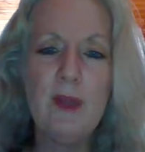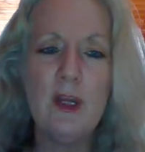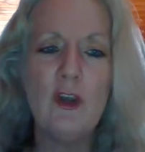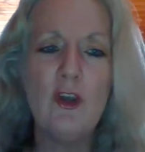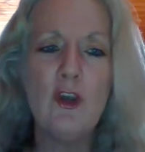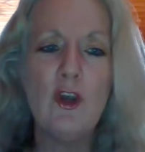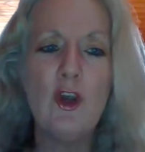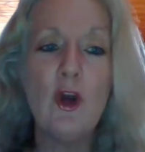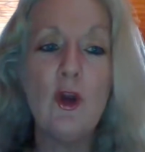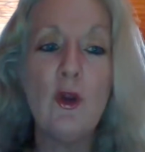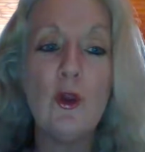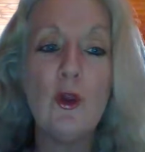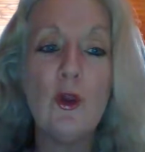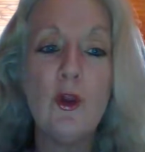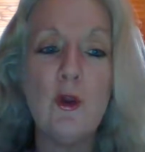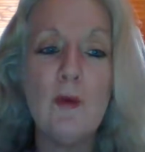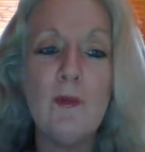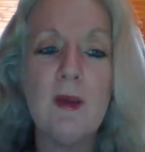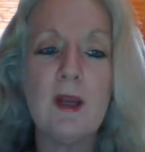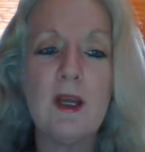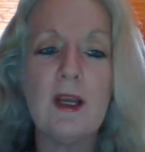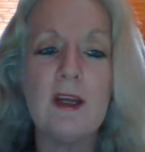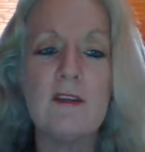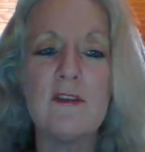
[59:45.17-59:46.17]
No
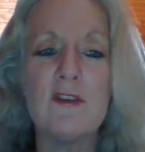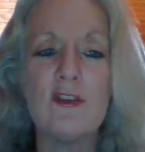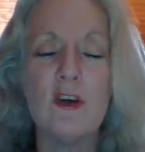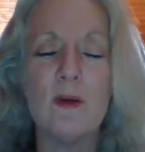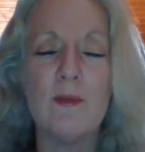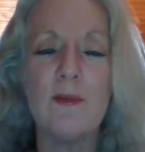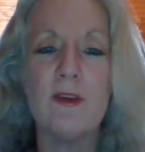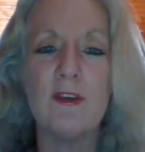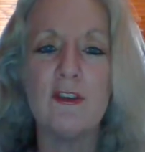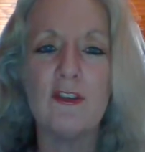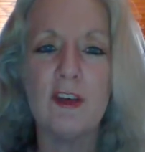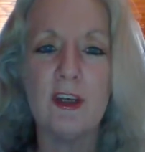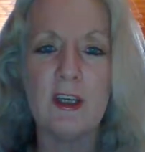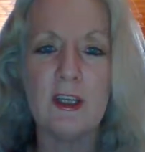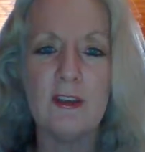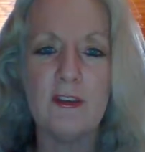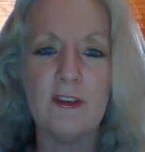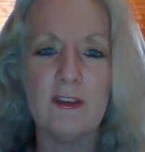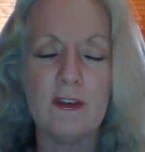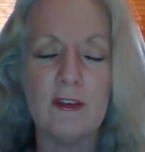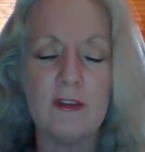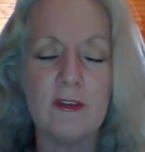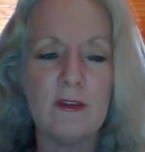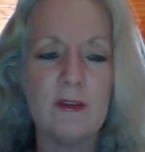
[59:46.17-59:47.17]
human can stop the
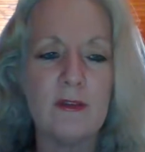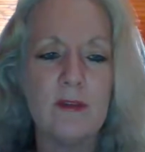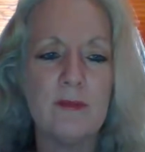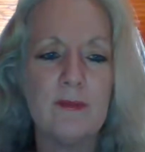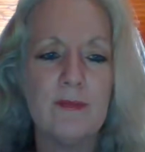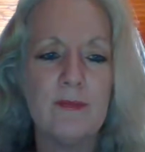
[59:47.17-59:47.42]
changes,